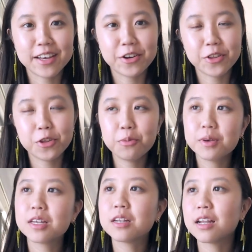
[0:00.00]
I got
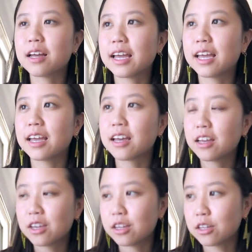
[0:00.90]
them in a
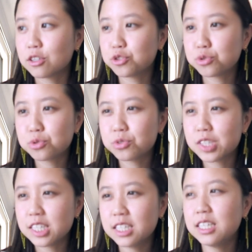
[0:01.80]

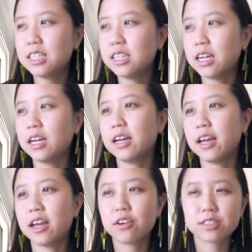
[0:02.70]
jewelry
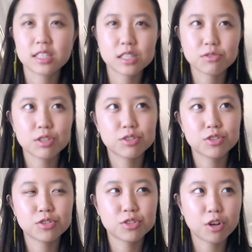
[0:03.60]
hair accessory
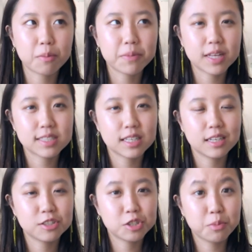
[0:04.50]
shop that's
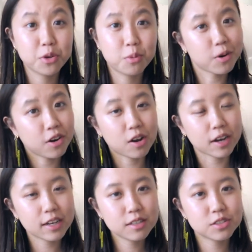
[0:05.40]
in Shibuya
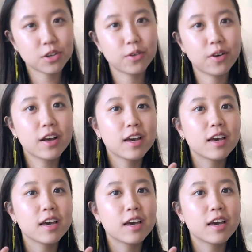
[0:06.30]
109. So